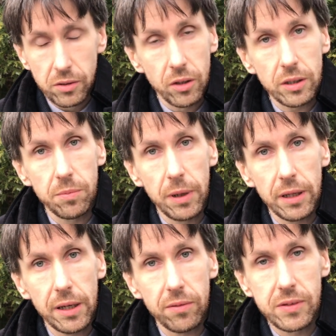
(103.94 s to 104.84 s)
Tolkien
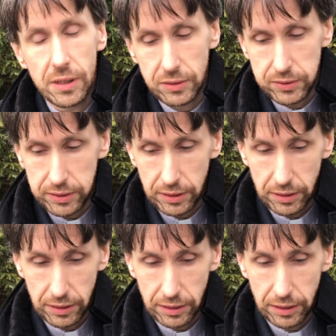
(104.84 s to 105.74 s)
believed that
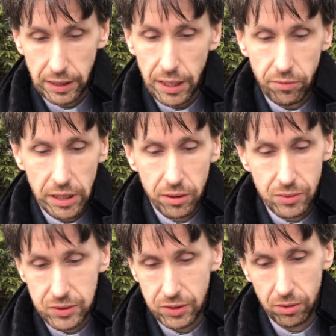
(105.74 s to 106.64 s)
every good
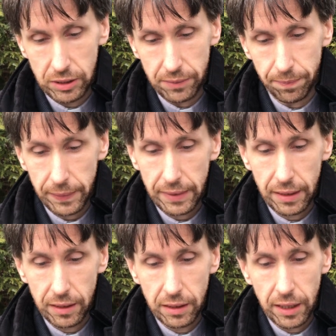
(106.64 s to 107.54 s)
story,
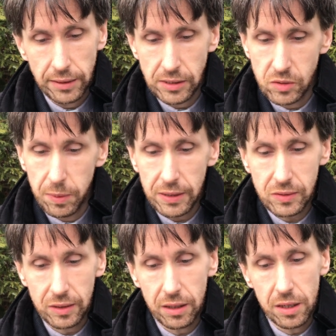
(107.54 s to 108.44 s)
at its
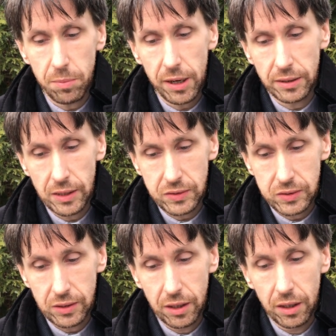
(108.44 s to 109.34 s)
best, can remind
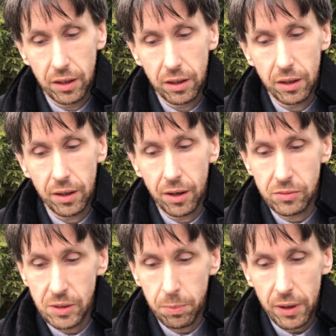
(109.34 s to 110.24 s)
us
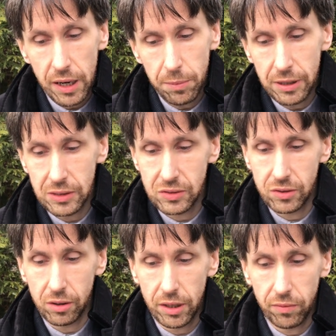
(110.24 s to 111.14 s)
of the primary
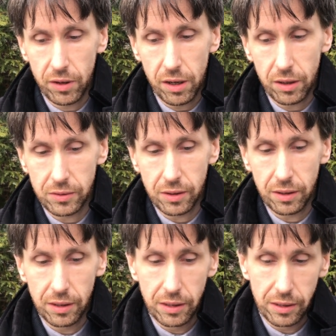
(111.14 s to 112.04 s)
story of God,
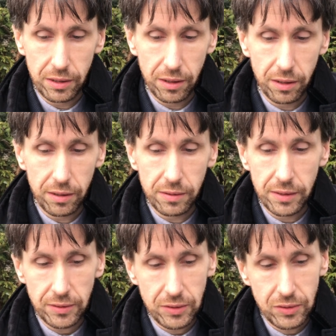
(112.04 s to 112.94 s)

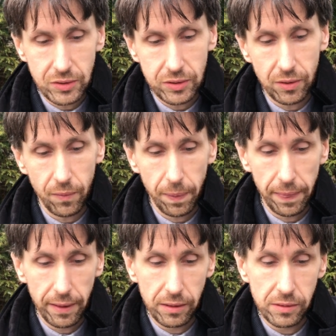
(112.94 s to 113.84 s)
that is,
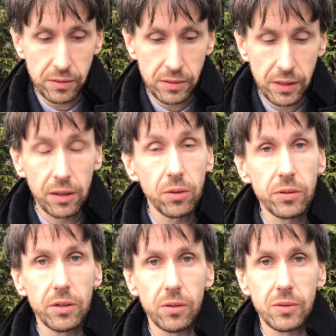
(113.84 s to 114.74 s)
the good
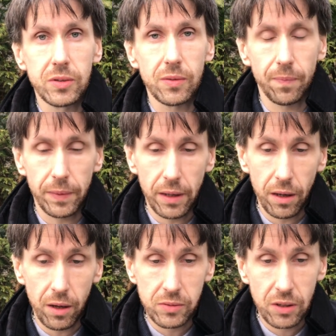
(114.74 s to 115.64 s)
news
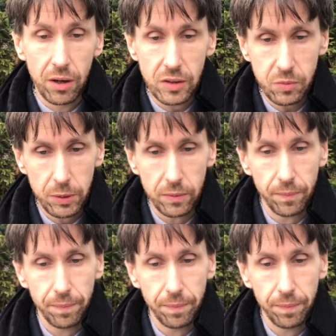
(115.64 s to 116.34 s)
of the gospel.